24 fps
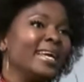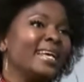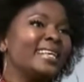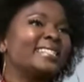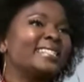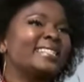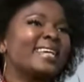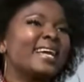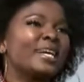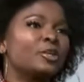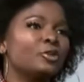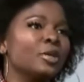
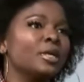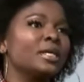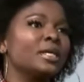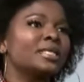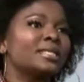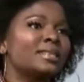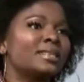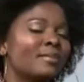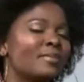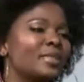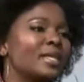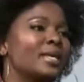It's actually
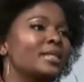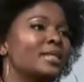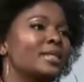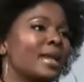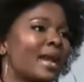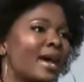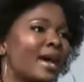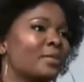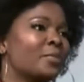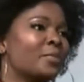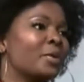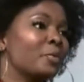something
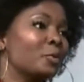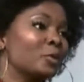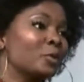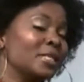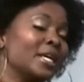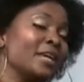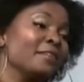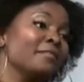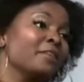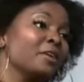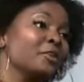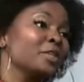that other people
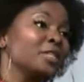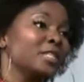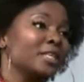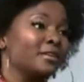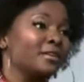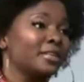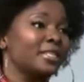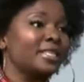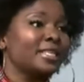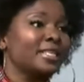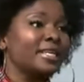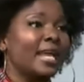take very
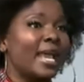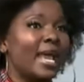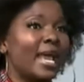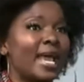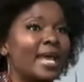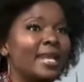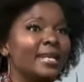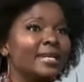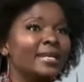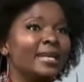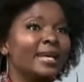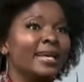seriously,
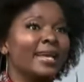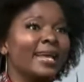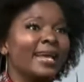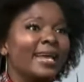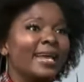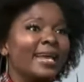and